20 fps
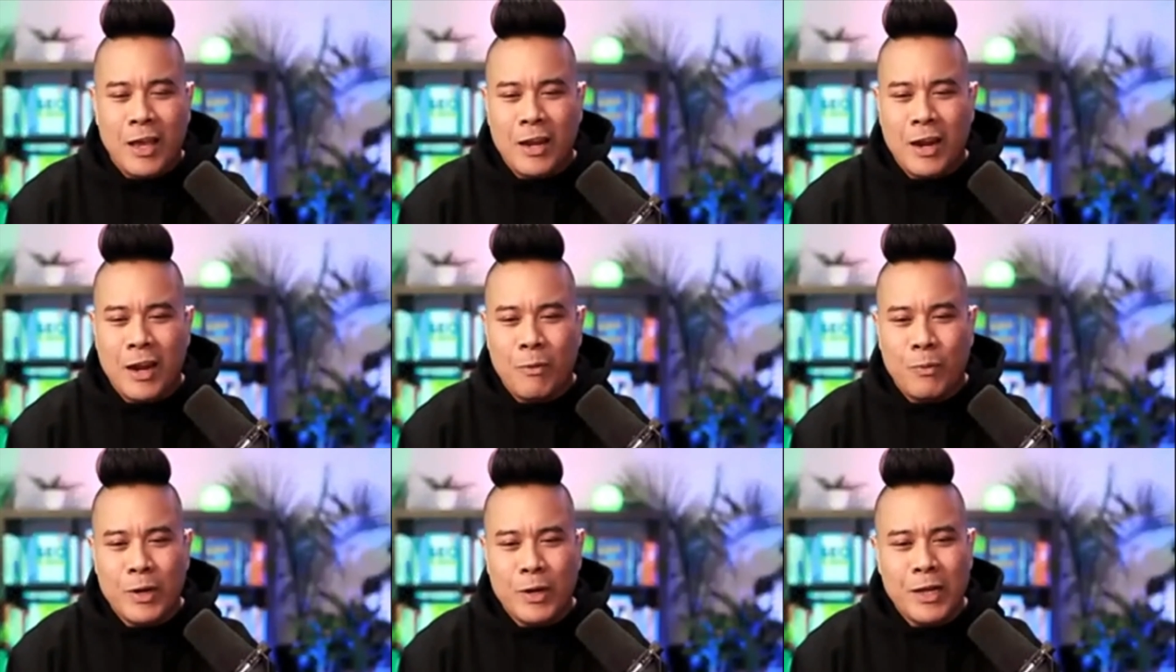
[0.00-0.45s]

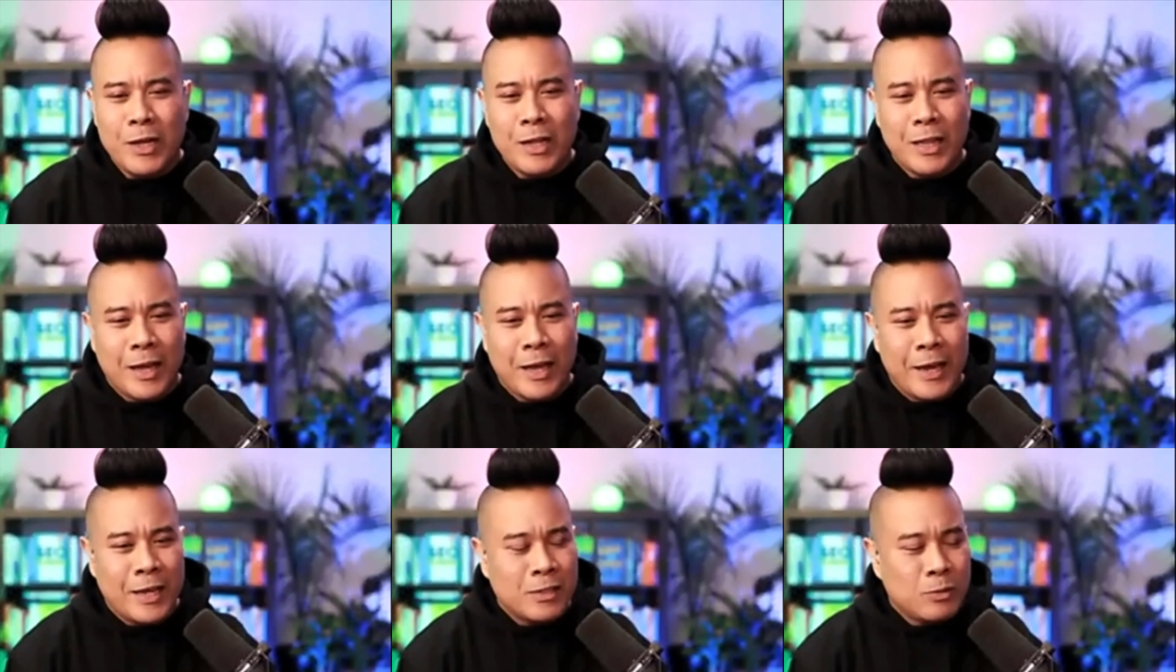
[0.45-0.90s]
And I
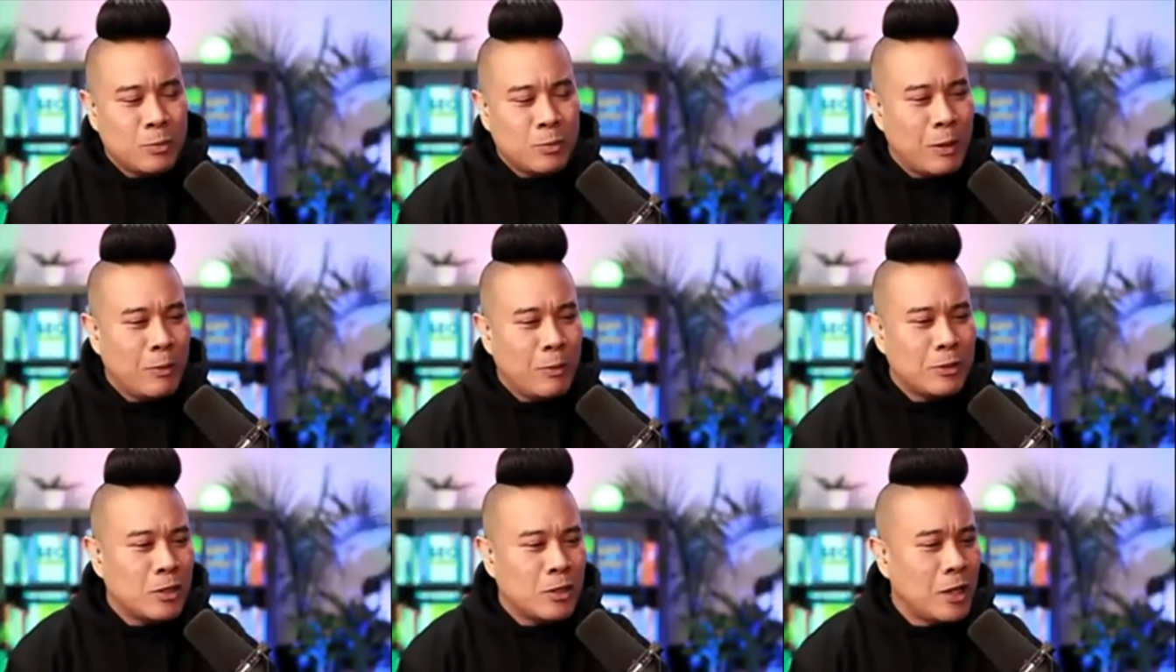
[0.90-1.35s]
realized
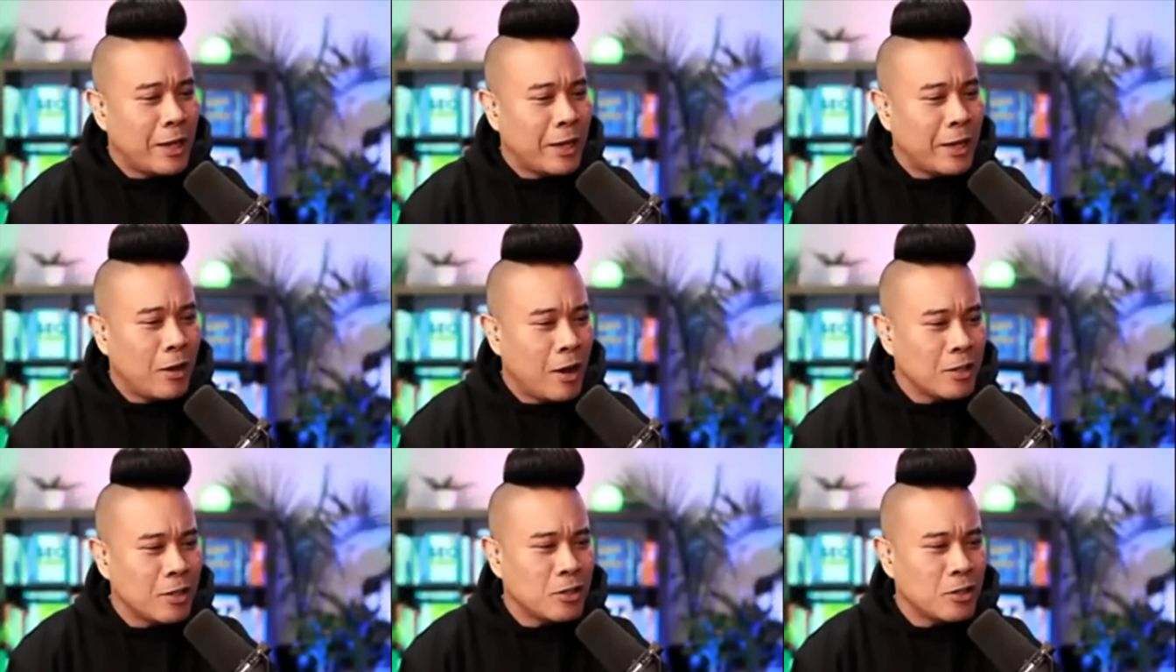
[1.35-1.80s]
when I went to
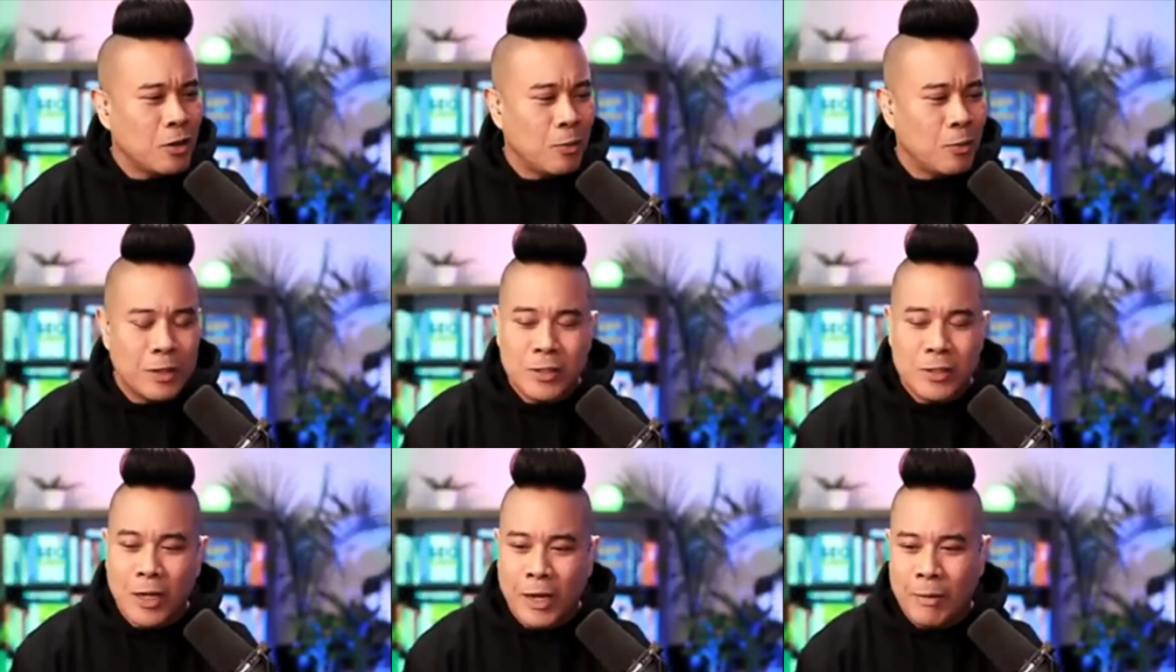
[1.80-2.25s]
Costco
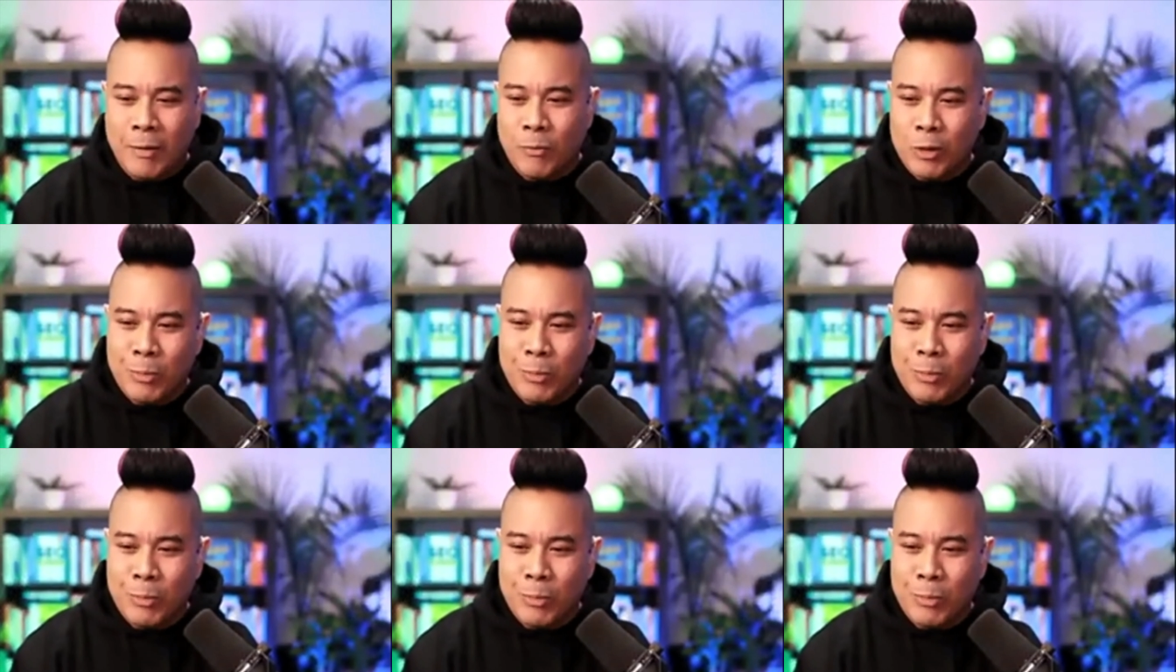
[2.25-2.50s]
one time